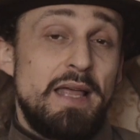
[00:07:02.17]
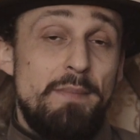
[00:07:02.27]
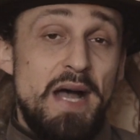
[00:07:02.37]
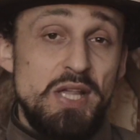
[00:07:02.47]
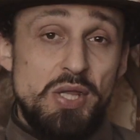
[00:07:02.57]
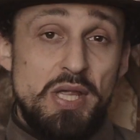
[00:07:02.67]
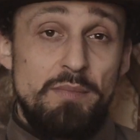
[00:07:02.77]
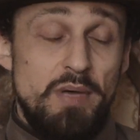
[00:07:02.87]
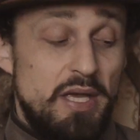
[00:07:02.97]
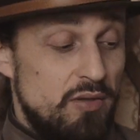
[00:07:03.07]
damage
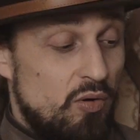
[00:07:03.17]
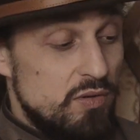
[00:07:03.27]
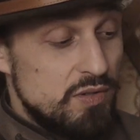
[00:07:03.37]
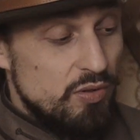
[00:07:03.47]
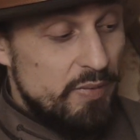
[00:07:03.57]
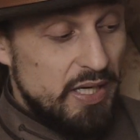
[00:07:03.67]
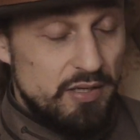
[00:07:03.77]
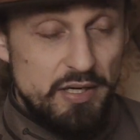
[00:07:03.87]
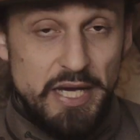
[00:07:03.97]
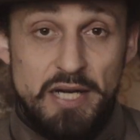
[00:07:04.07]
them and also make
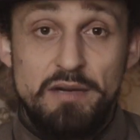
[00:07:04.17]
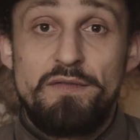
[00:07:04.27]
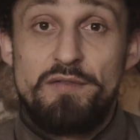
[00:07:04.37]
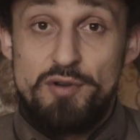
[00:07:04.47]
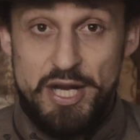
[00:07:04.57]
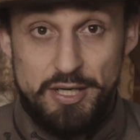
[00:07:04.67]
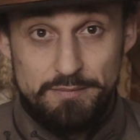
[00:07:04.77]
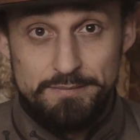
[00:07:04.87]
the hair fray.